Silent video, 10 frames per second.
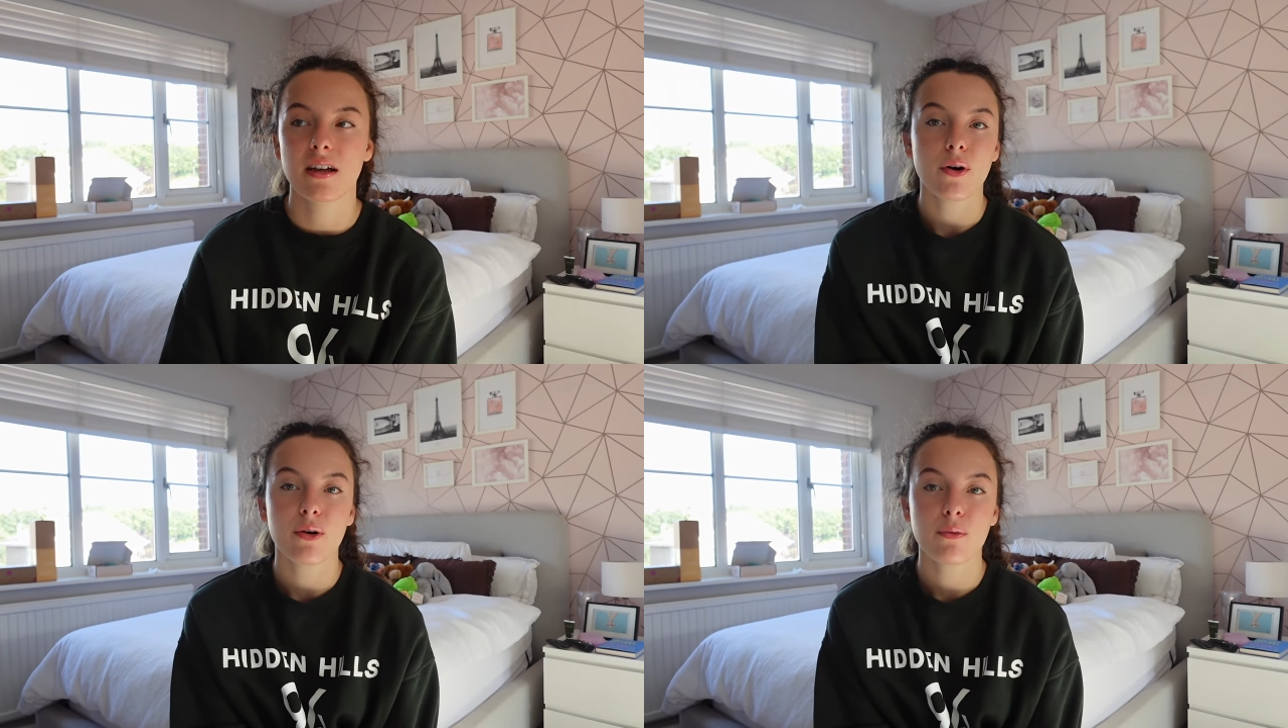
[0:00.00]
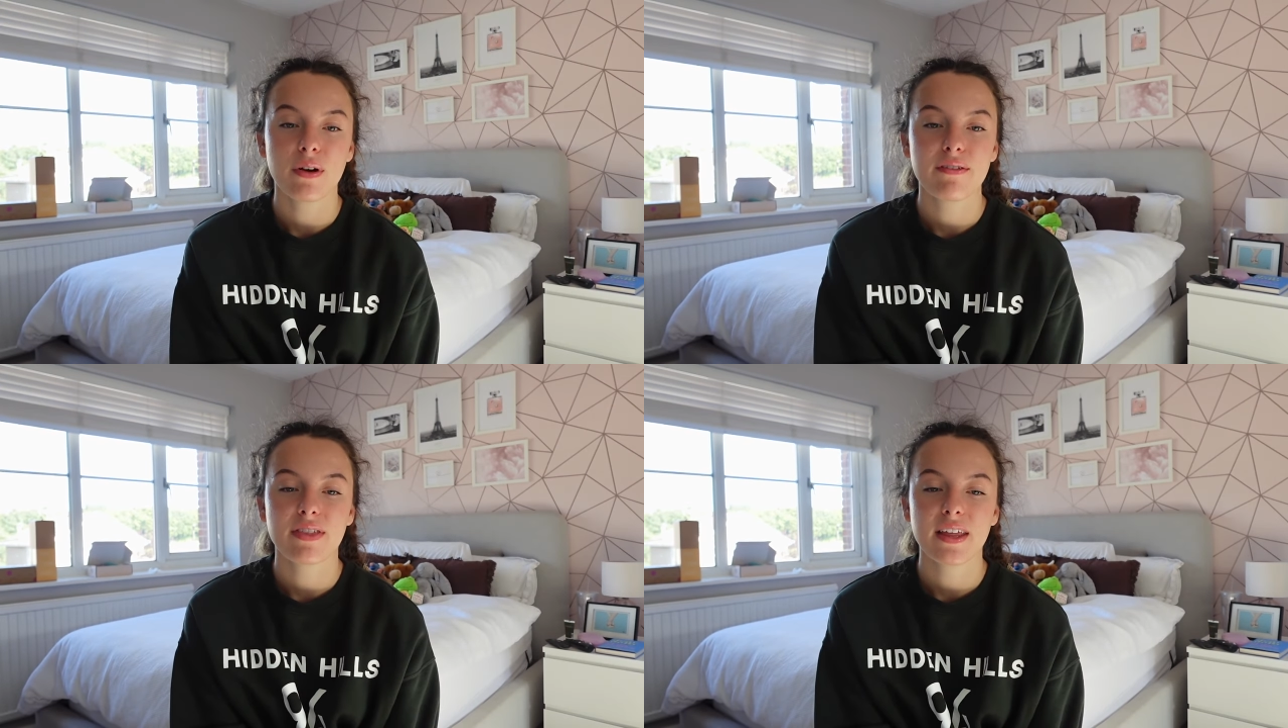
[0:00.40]
but
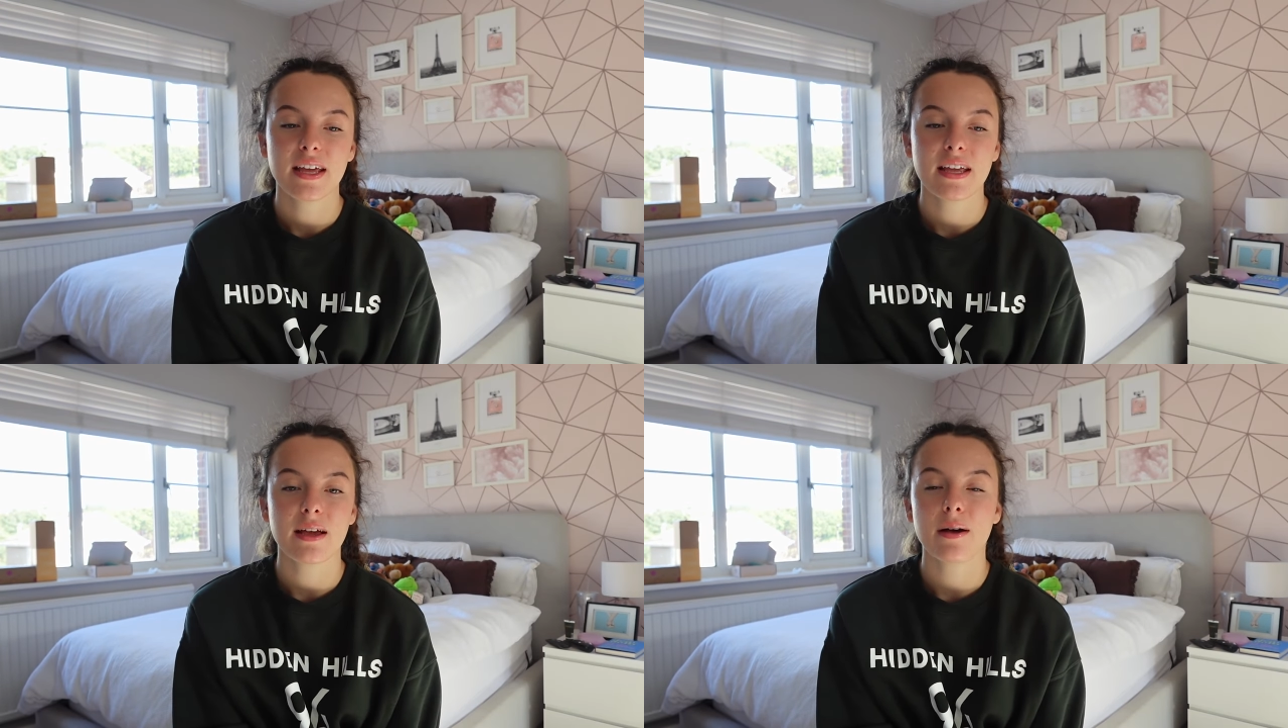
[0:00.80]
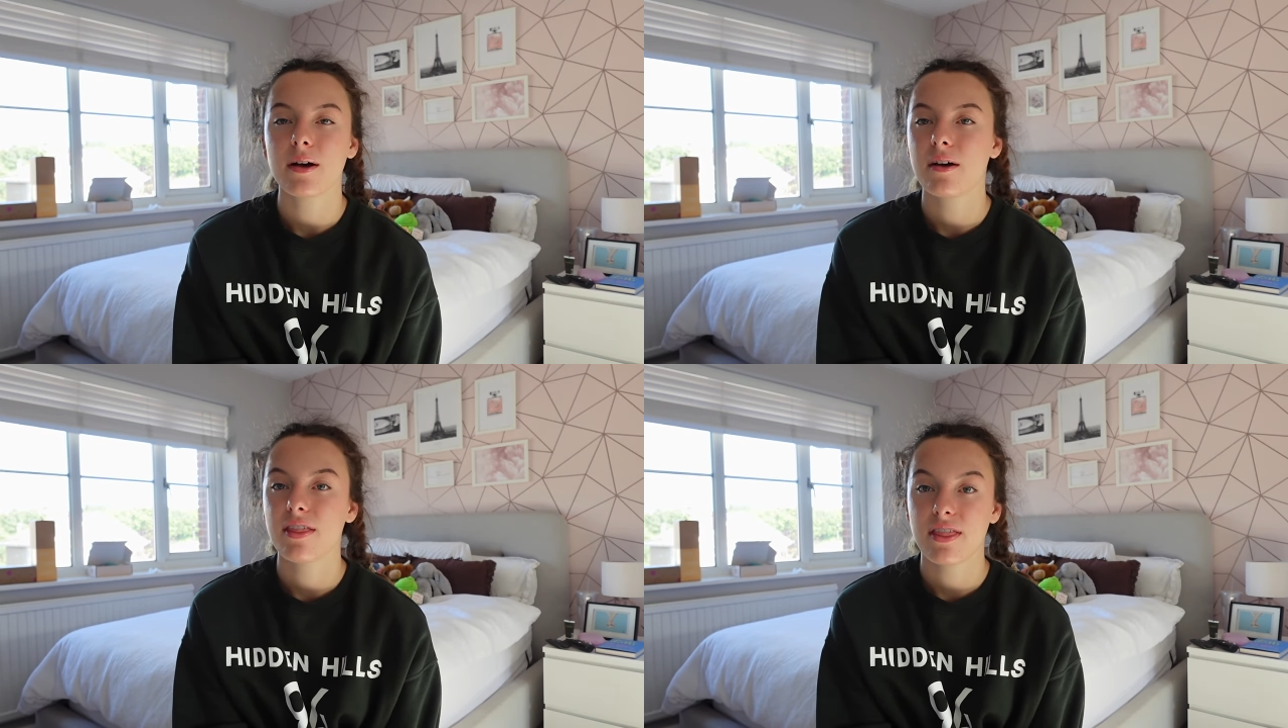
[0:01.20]
with the
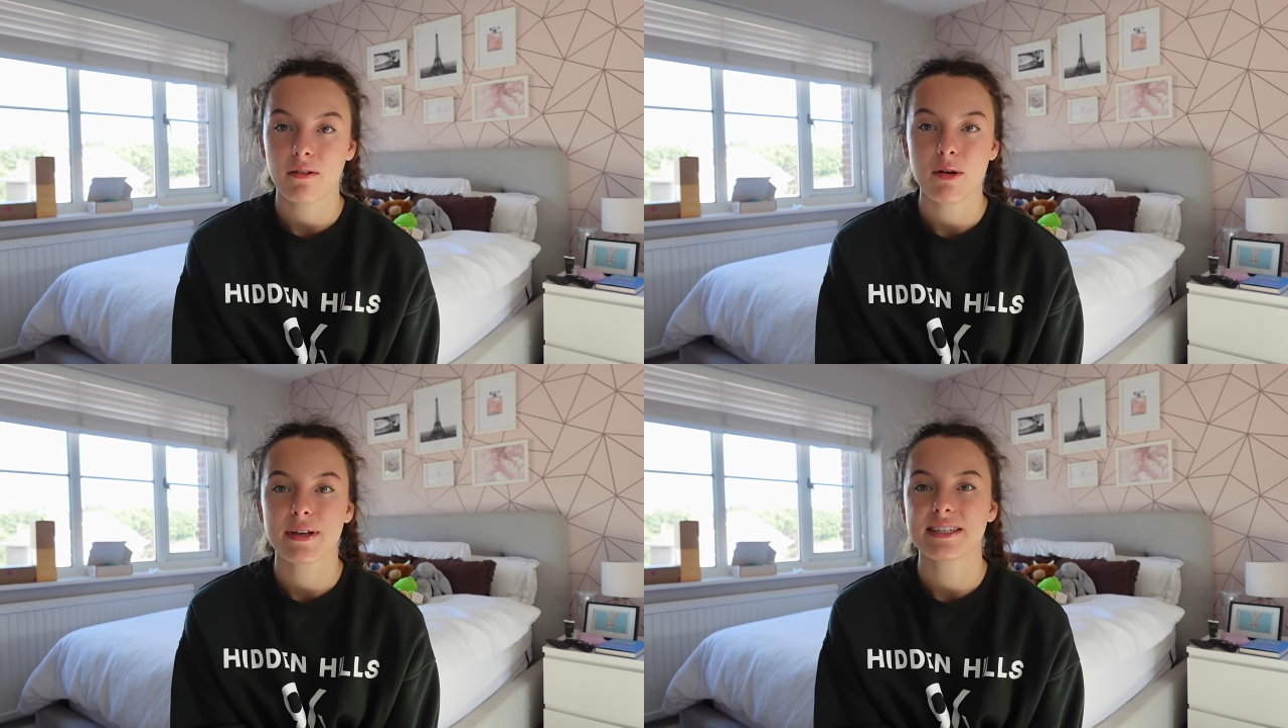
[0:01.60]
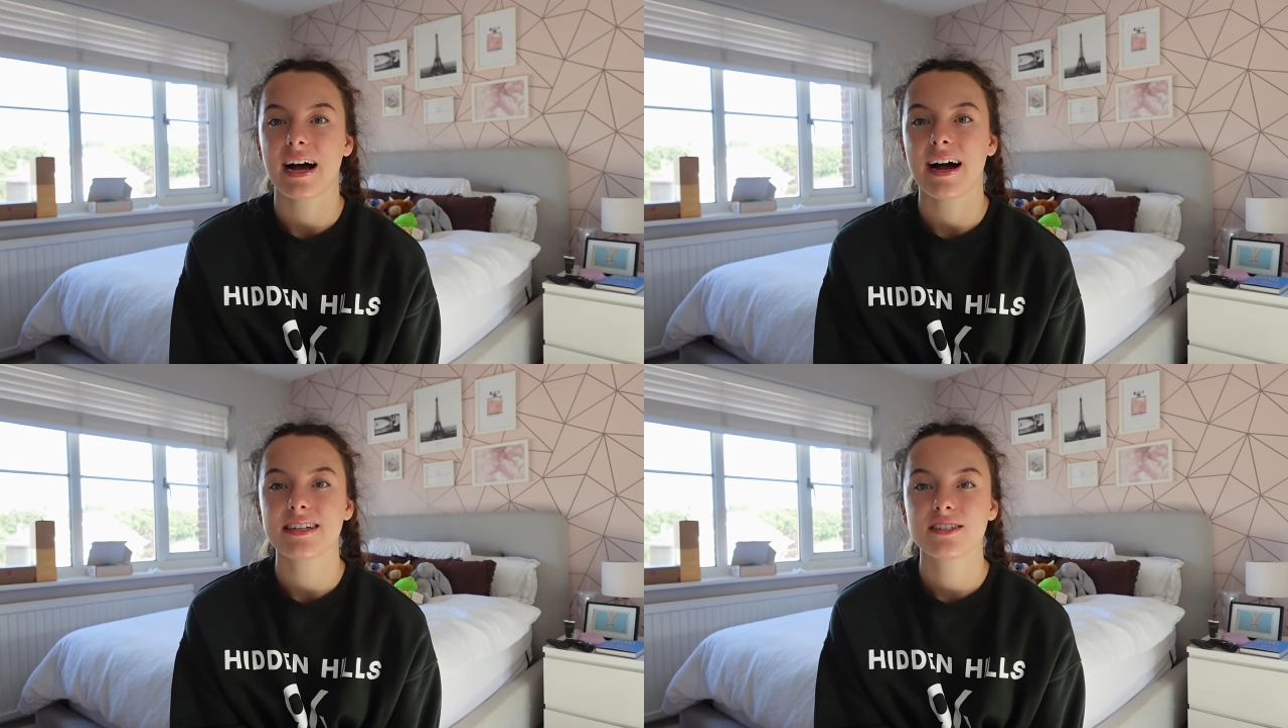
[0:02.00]
therapy
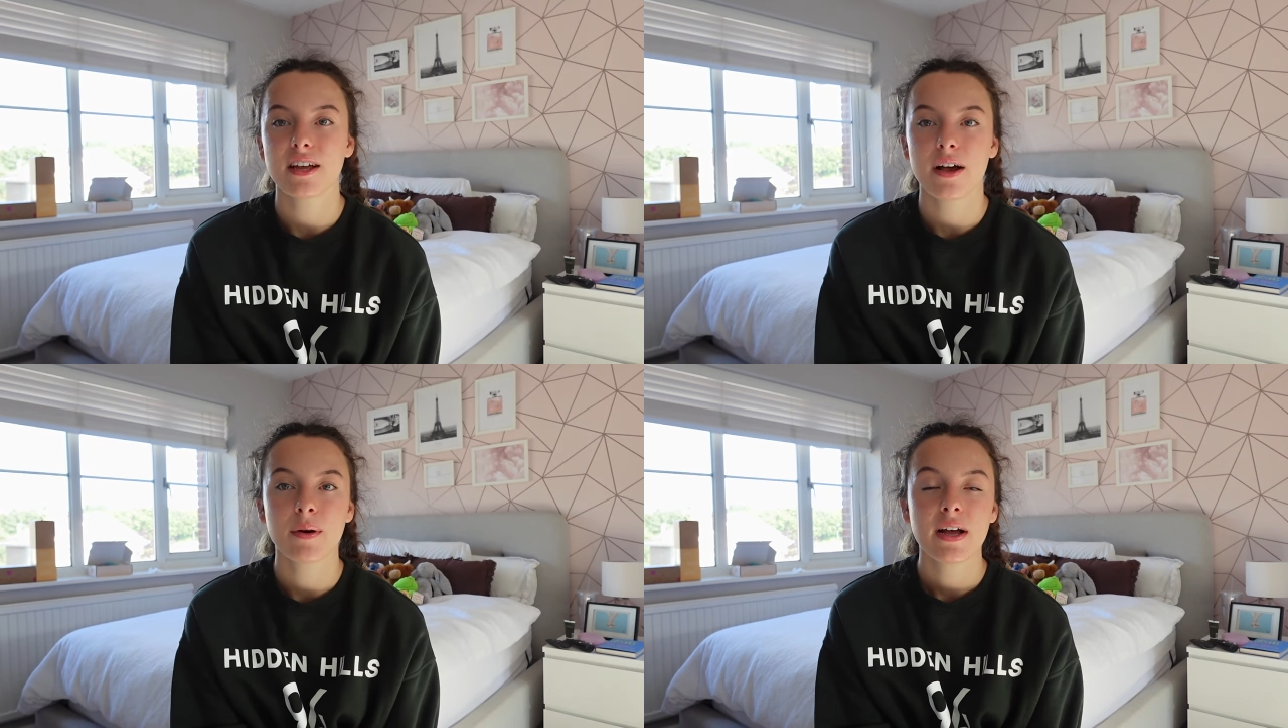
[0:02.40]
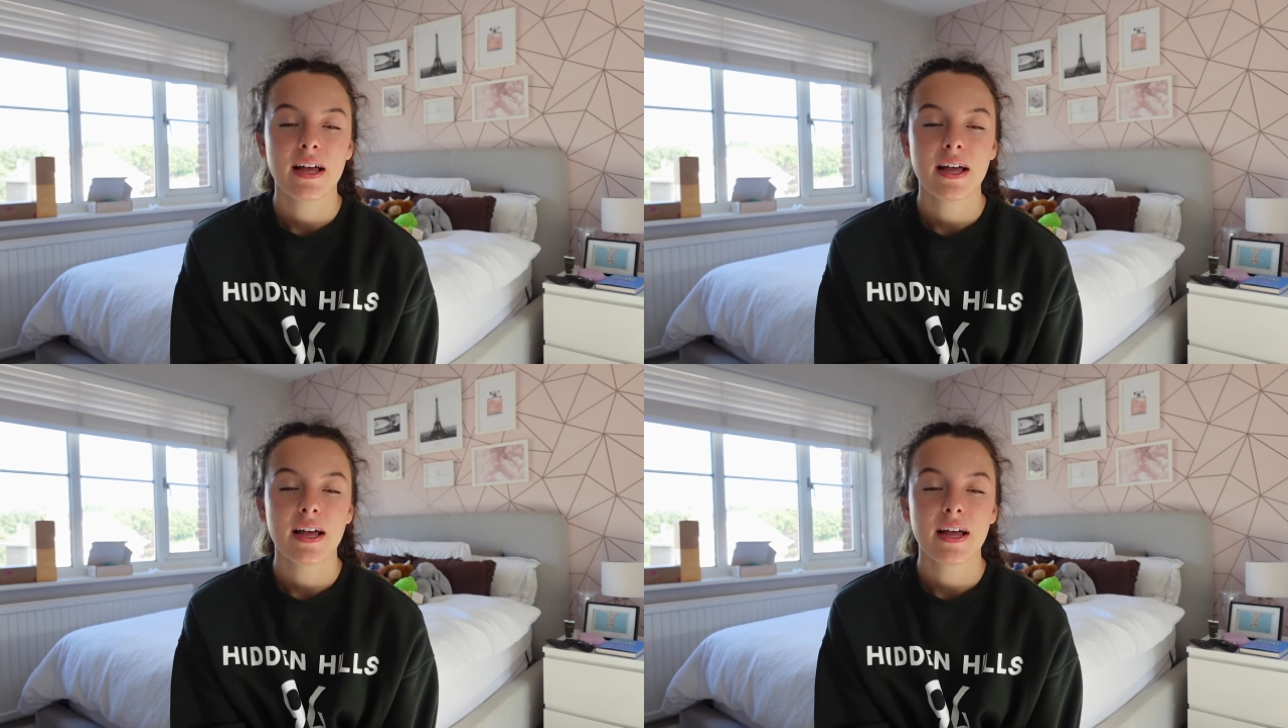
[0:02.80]
side. So